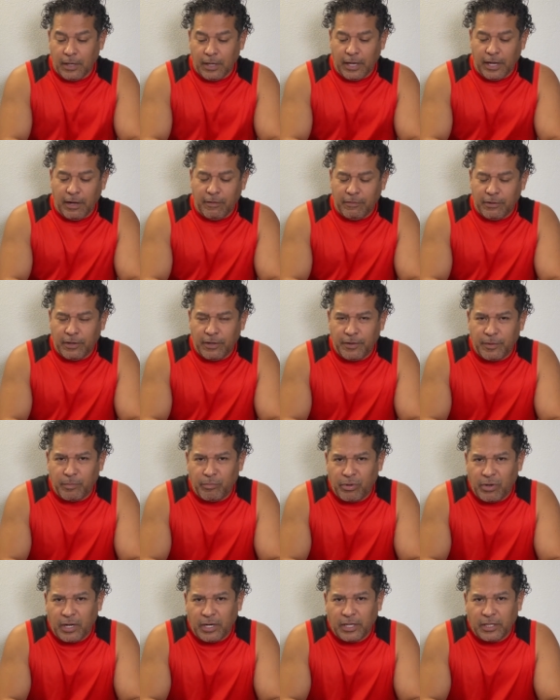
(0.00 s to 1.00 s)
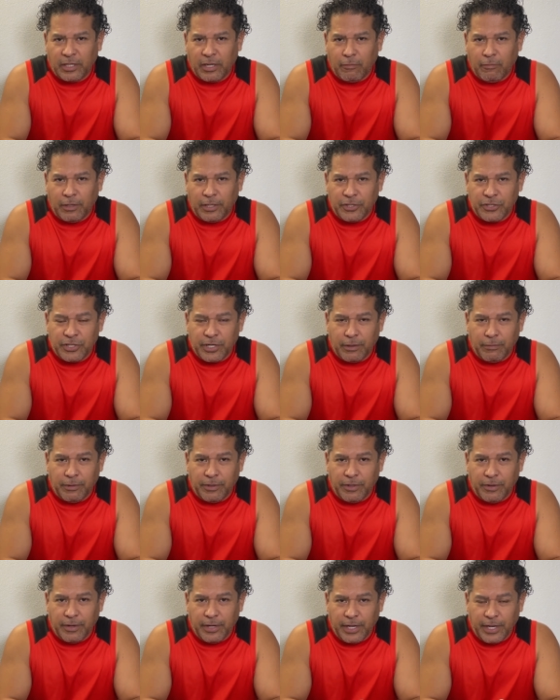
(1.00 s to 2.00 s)
I have another product I want to share
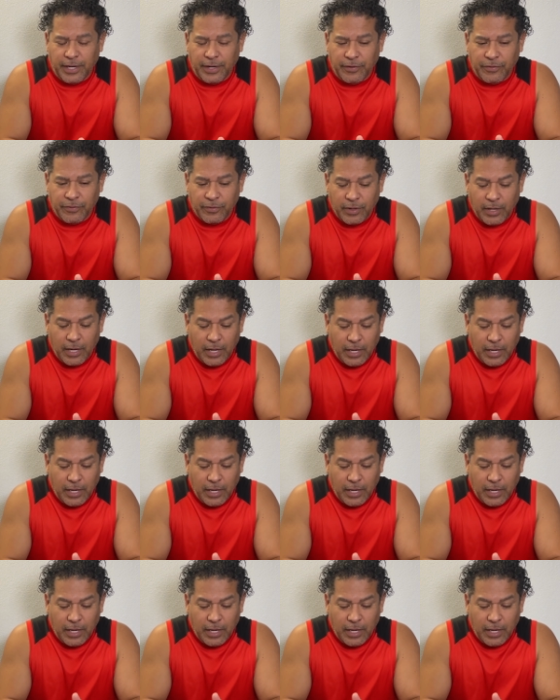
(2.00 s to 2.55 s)
with you guys.